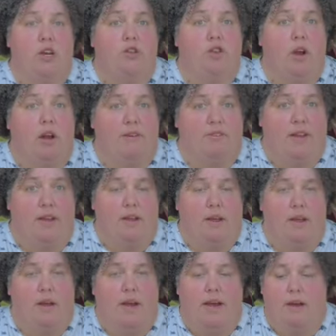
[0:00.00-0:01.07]
charge it
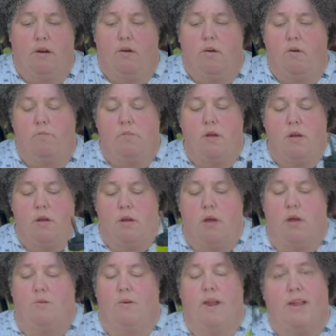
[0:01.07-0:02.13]
at home
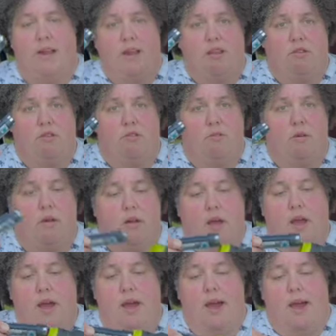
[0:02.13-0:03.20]
when I need to,
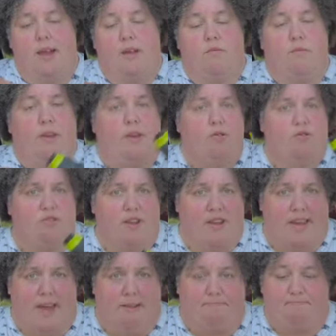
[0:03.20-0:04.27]
and then reuse it
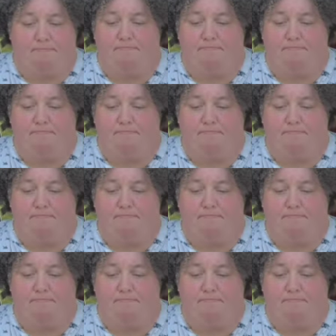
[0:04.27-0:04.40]
again.